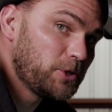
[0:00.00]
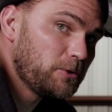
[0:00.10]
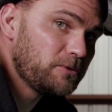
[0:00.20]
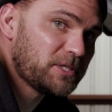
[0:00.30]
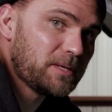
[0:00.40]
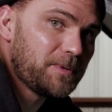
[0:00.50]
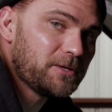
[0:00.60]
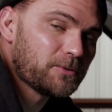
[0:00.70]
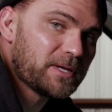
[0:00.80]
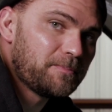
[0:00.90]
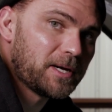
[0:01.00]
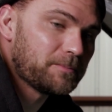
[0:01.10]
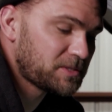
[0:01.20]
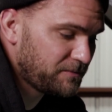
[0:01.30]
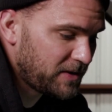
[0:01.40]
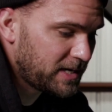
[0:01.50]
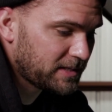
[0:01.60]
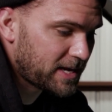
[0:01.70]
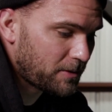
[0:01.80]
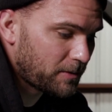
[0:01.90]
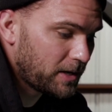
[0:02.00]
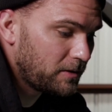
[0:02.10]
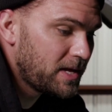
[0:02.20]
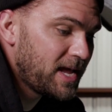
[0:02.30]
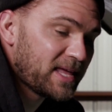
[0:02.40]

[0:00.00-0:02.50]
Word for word: two C P three pumps feeding that rail